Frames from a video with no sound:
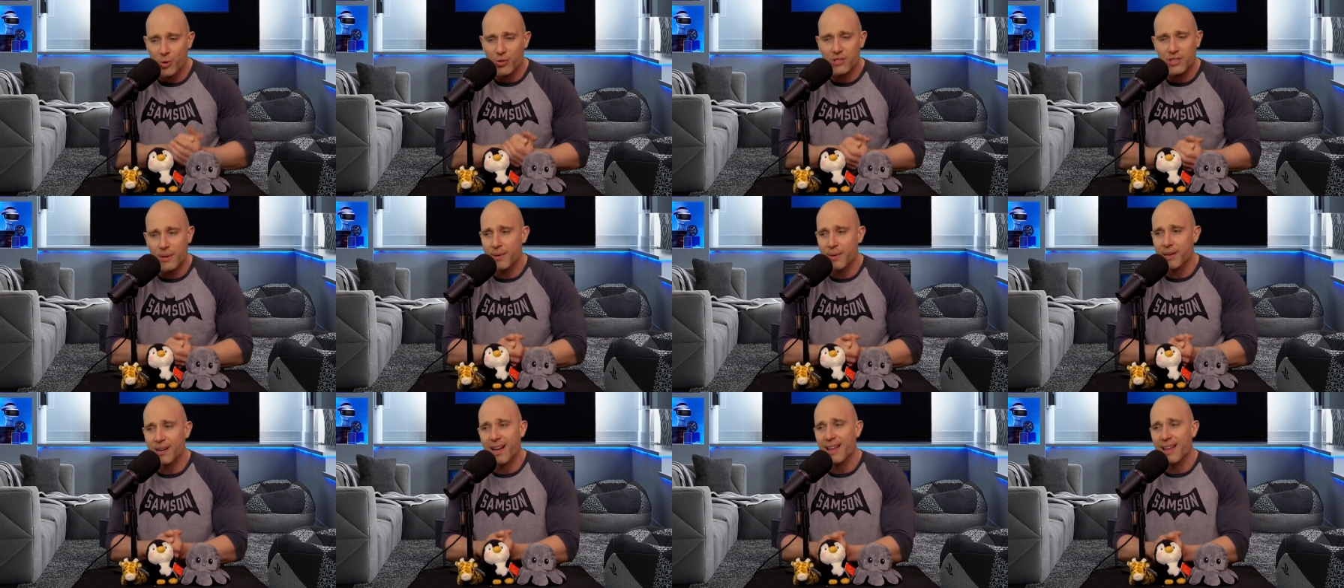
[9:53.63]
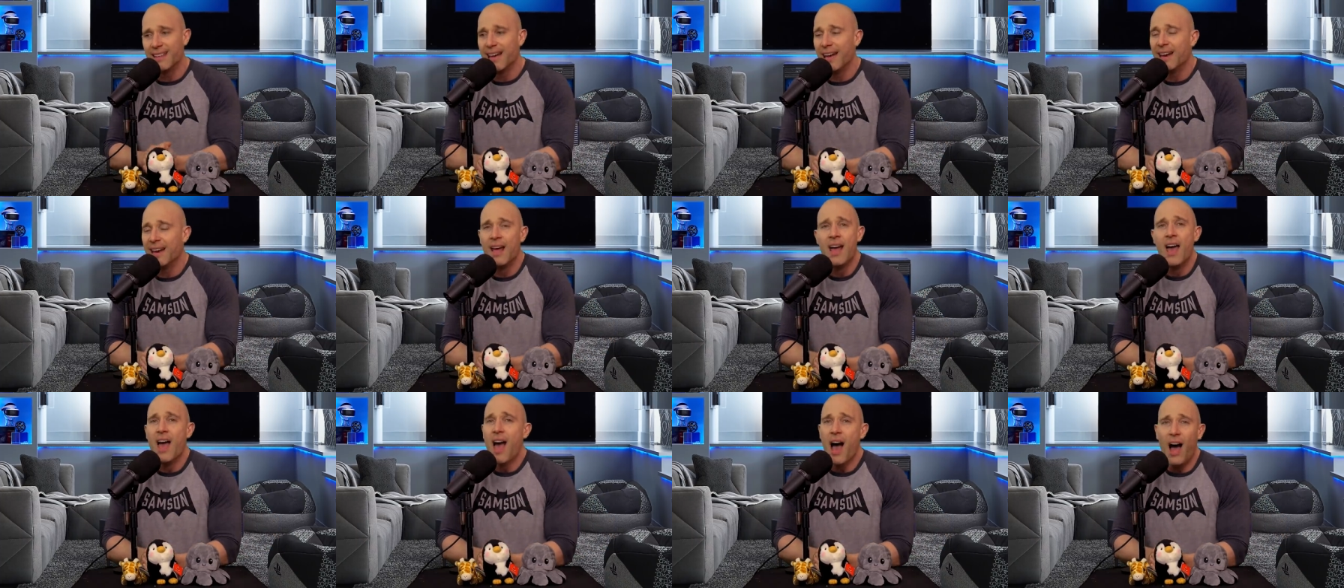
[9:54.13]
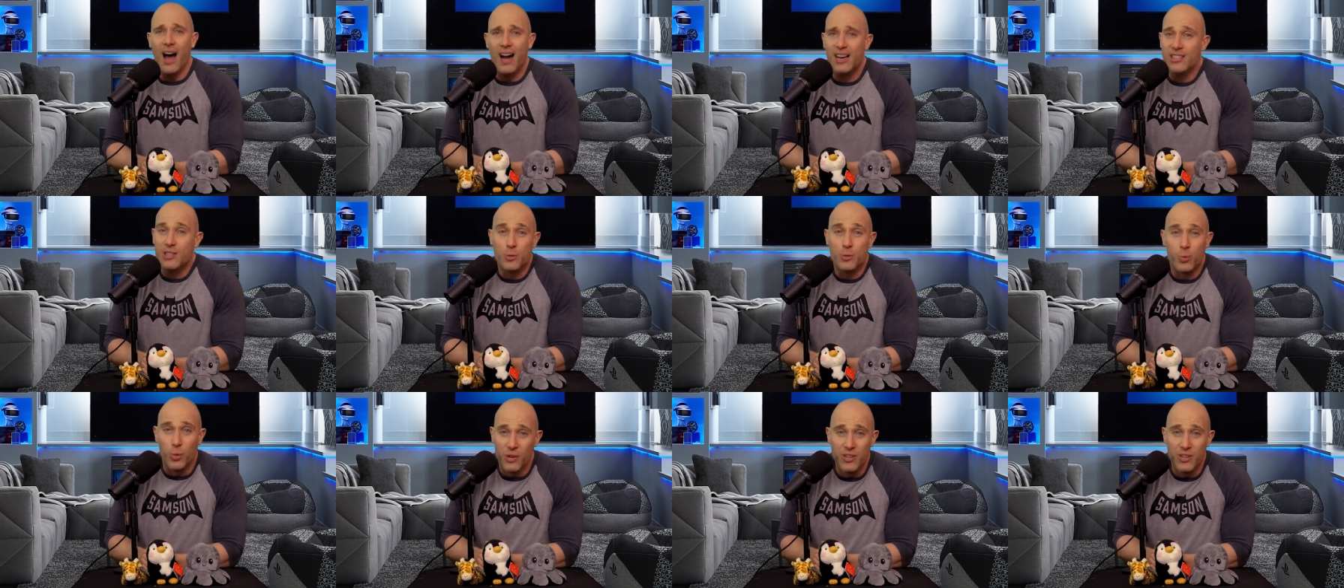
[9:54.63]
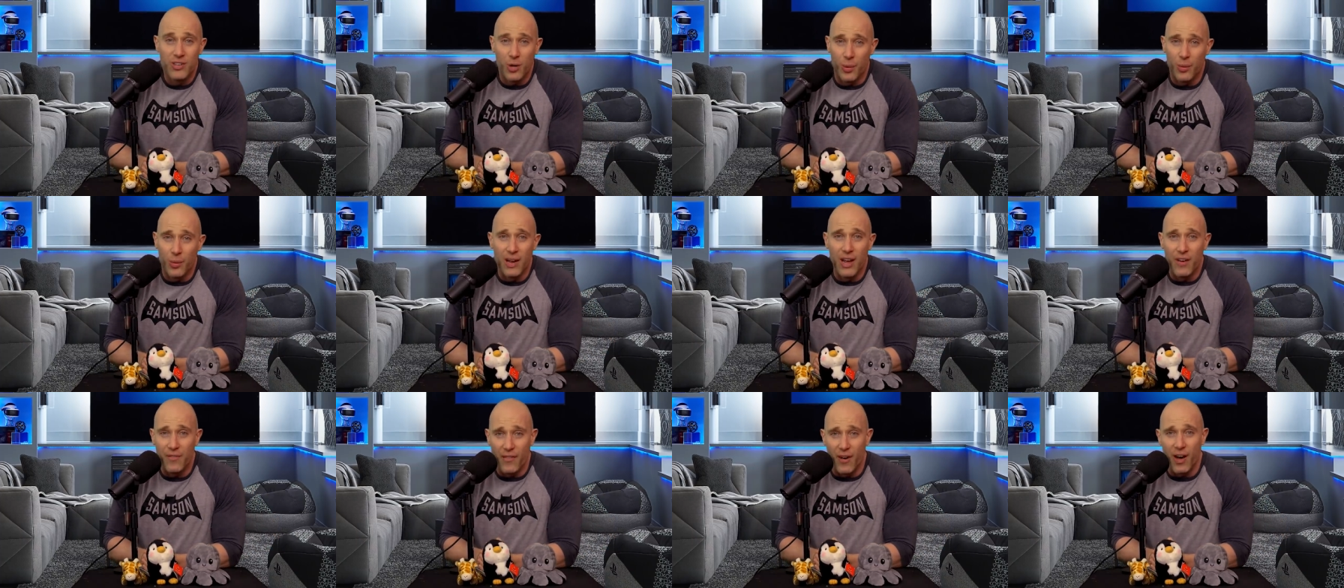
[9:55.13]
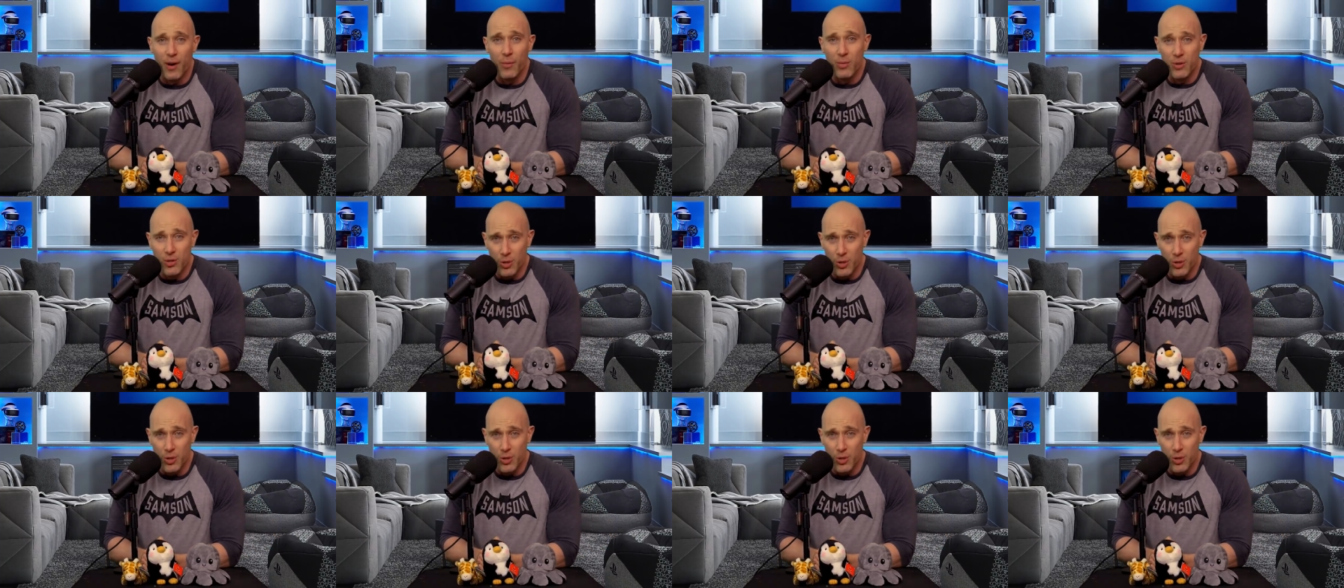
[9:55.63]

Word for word: something like that. I just wouldn't do it if I were